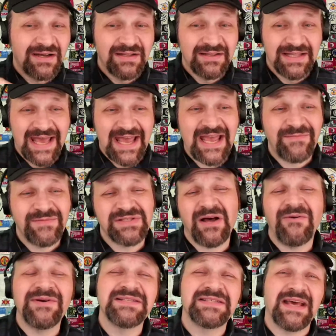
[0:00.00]
The aim is
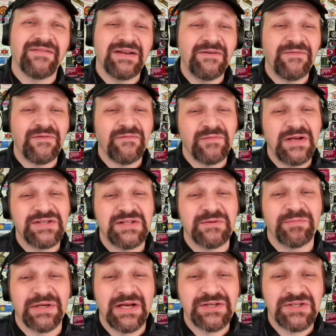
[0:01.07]
always to have enough information
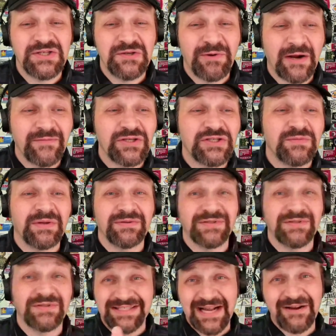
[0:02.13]
the production department should be able
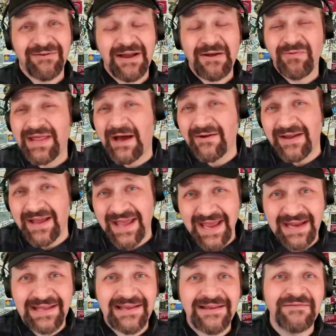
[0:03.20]
to decorate without
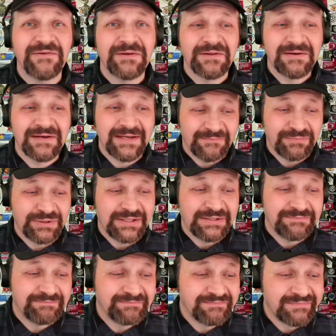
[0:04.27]
any further input.
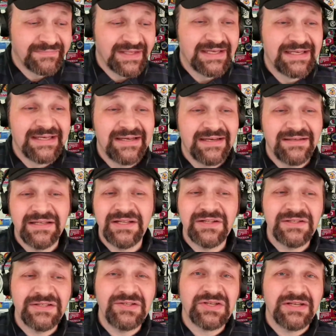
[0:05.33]
And in
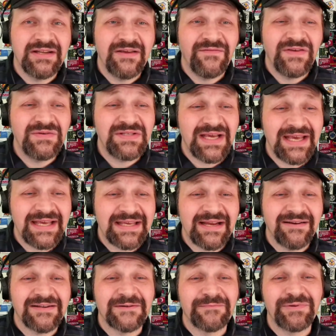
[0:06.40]
conclusion, if you take
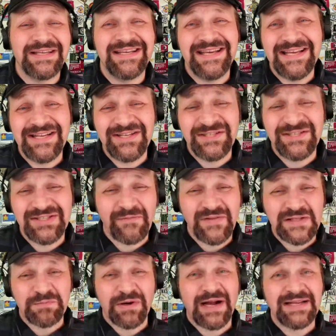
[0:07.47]
care to complete each step of
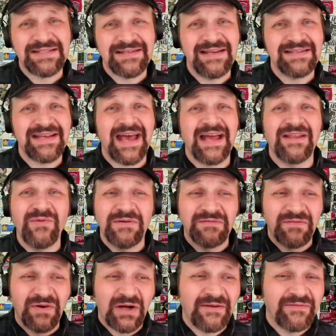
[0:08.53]
this process and you
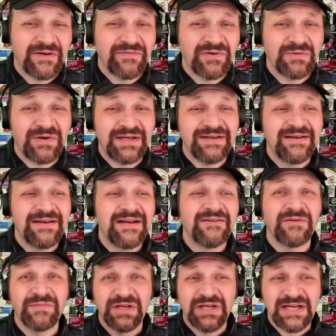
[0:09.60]
involve everyone
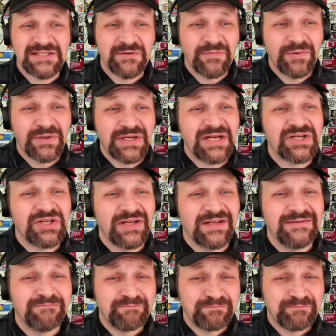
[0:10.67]
from the customer production,